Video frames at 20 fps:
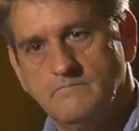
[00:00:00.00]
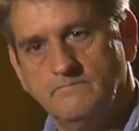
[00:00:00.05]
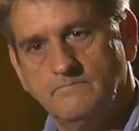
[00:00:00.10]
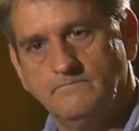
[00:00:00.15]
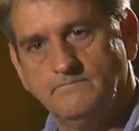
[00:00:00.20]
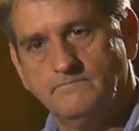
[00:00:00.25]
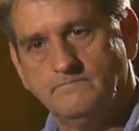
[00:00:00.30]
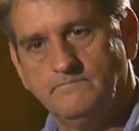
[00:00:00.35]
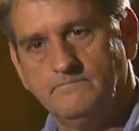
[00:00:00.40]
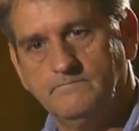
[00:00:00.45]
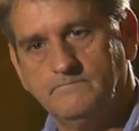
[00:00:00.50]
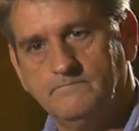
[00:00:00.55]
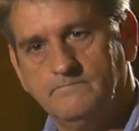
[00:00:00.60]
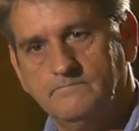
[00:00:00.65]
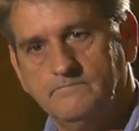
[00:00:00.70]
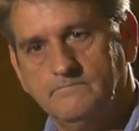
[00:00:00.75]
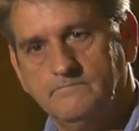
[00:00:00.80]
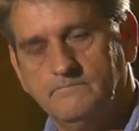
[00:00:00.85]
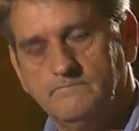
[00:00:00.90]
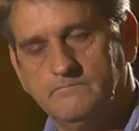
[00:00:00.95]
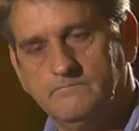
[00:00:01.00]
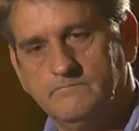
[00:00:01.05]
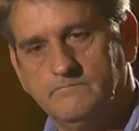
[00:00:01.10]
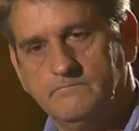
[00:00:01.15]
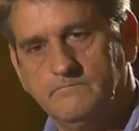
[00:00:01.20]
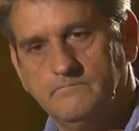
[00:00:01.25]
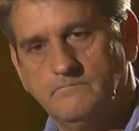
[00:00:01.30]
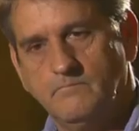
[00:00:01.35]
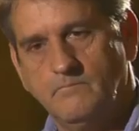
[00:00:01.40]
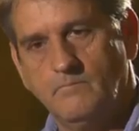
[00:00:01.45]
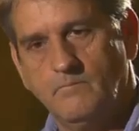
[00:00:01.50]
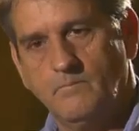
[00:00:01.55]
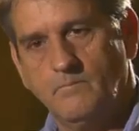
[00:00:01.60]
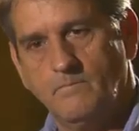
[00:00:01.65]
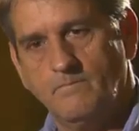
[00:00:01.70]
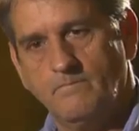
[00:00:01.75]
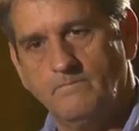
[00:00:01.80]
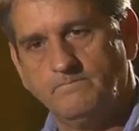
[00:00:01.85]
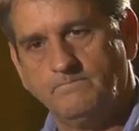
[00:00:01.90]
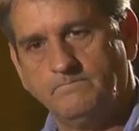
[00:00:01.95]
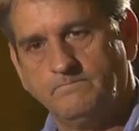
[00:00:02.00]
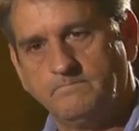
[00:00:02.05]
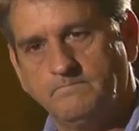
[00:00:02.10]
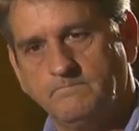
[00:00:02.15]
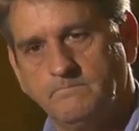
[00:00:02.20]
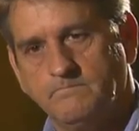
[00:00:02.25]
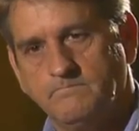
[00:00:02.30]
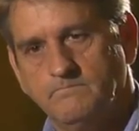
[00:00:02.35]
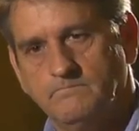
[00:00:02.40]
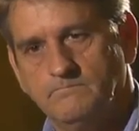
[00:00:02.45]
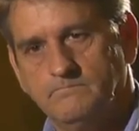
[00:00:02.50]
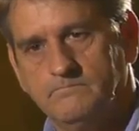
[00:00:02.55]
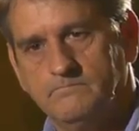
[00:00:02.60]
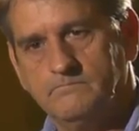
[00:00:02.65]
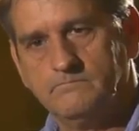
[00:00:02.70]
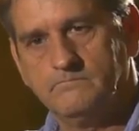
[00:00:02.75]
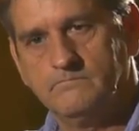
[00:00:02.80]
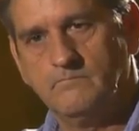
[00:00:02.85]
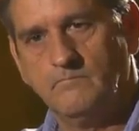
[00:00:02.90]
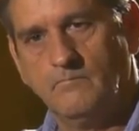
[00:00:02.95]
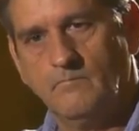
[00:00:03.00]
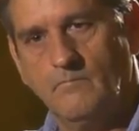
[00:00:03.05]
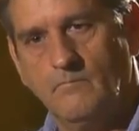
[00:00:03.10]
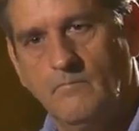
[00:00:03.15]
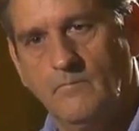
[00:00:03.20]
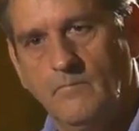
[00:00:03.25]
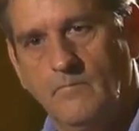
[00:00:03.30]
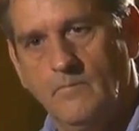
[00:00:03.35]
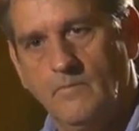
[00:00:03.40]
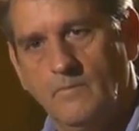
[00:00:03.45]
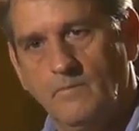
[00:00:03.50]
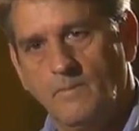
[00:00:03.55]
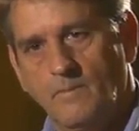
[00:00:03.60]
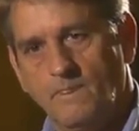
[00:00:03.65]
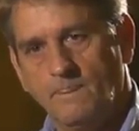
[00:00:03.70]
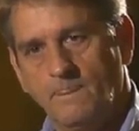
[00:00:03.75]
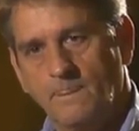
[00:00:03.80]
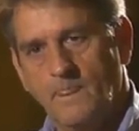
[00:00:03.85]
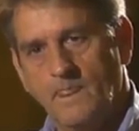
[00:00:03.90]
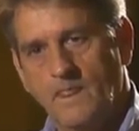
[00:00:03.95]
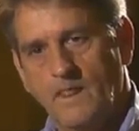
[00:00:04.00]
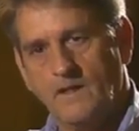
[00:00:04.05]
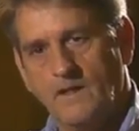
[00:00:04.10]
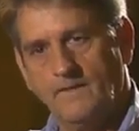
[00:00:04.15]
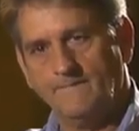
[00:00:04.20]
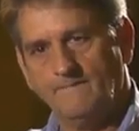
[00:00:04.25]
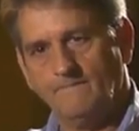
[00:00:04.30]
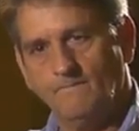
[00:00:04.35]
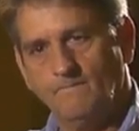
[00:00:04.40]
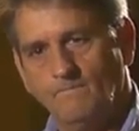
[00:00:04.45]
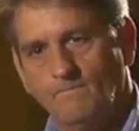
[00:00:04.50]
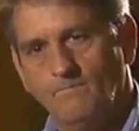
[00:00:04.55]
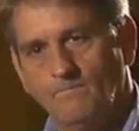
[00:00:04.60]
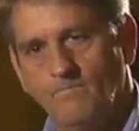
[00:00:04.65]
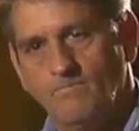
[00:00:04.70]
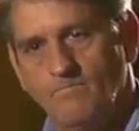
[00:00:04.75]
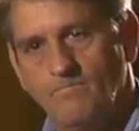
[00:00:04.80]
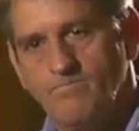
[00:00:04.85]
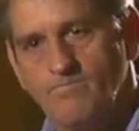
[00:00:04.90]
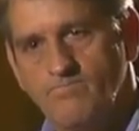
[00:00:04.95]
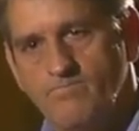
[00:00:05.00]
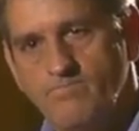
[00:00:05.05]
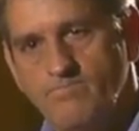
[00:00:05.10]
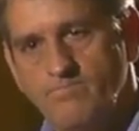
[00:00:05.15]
how things move from this period of more kind of organized, structured